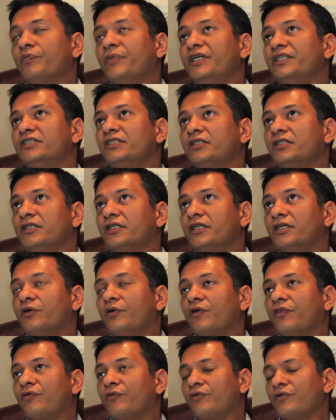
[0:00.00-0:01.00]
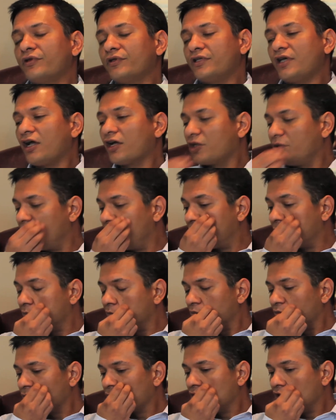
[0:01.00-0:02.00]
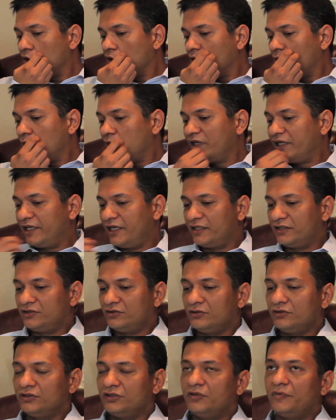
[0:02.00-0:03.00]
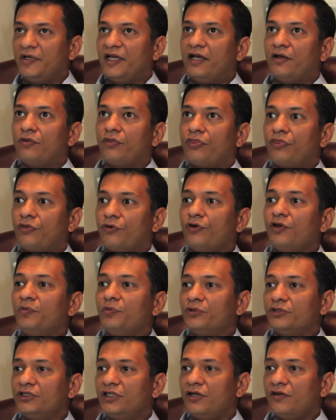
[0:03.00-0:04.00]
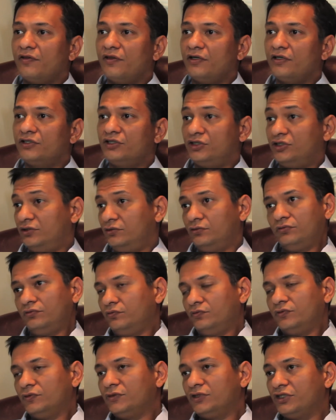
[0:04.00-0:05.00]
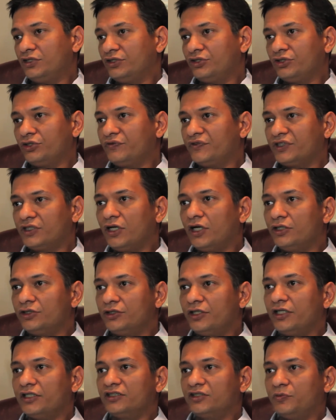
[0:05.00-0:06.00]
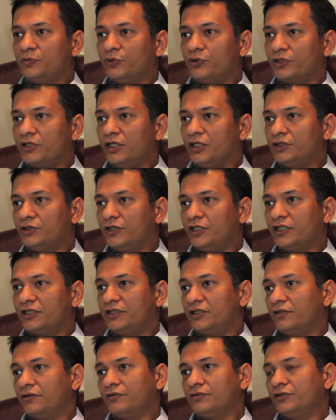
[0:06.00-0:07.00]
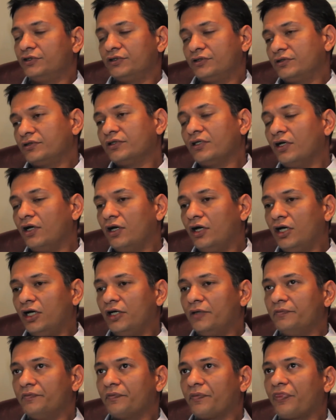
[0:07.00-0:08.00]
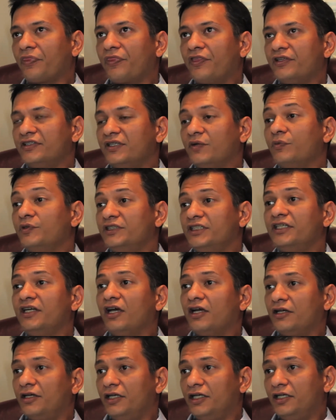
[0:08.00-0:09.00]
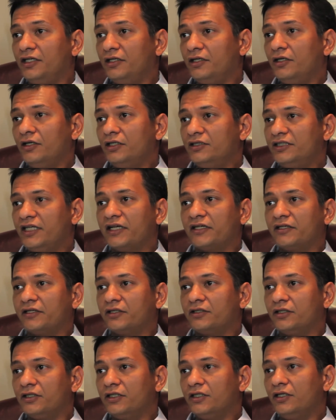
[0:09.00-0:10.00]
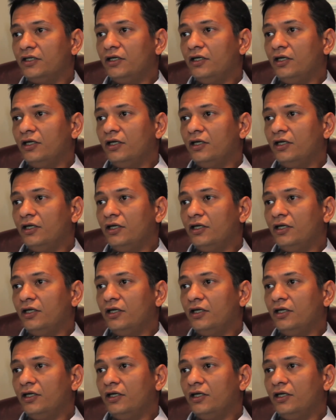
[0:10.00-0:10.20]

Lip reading: basically, going through the document, we canceled about 30% of the service contracts, support contracts, and just things that we did not need technically.